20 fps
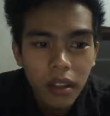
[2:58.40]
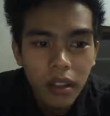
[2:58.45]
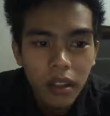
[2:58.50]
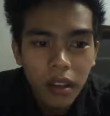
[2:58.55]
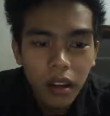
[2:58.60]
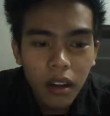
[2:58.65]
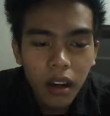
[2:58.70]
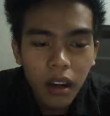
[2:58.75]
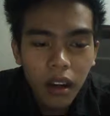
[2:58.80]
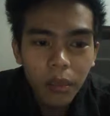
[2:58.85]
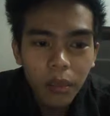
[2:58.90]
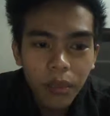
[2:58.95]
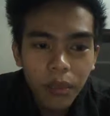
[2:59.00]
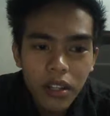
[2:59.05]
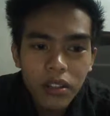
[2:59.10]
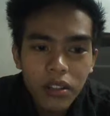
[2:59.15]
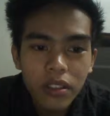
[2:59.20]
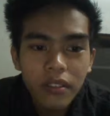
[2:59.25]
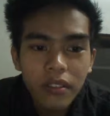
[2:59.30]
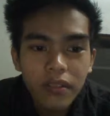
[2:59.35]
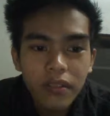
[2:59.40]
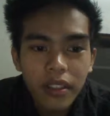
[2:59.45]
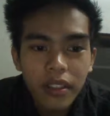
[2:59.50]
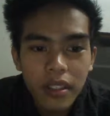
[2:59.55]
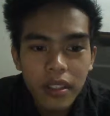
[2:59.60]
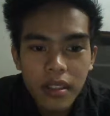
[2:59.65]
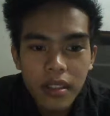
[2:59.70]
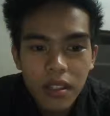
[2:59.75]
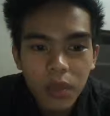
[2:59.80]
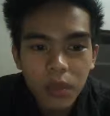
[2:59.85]
A pressure difference
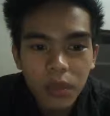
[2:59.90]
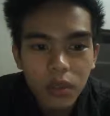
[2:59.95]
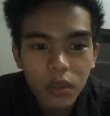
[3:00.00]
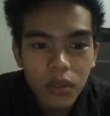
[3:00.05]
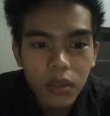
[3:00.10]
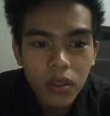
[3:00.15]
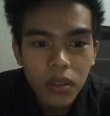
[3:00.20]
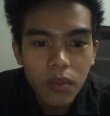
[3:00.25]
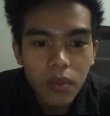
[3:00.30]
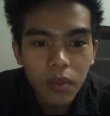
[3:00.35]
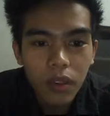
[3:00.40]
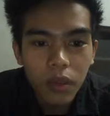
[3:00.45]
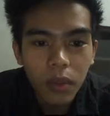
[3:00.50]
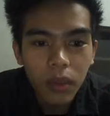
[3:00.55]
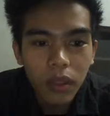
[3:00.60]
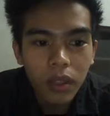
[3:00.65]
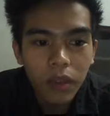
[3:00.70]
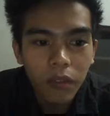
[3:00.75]
is produced between the